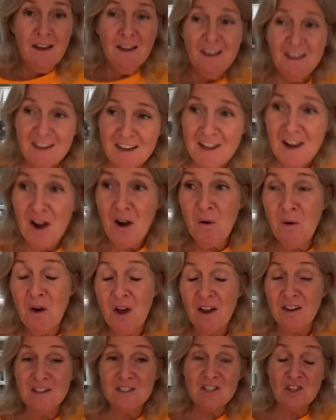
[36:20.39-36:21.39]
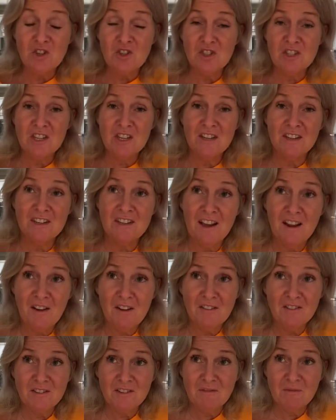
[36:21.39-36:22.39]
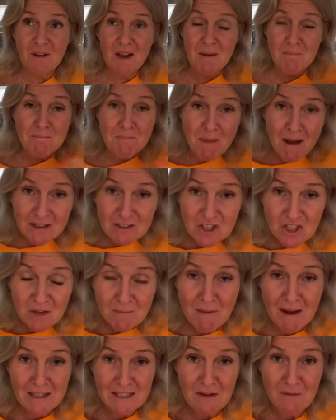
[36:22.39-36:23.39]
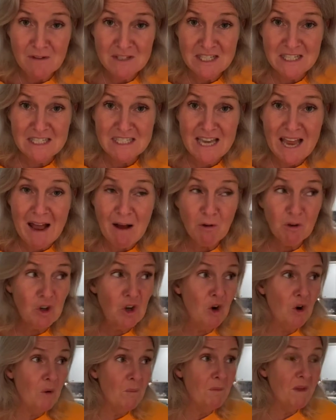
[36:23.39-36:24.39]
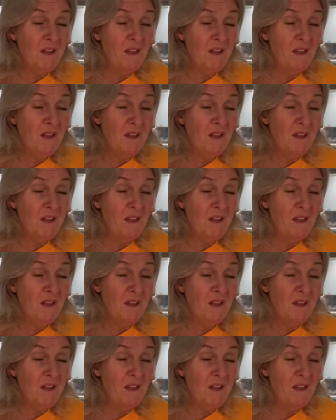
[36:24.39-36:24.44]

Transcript: you know, and just to imagine a magnificent outcome,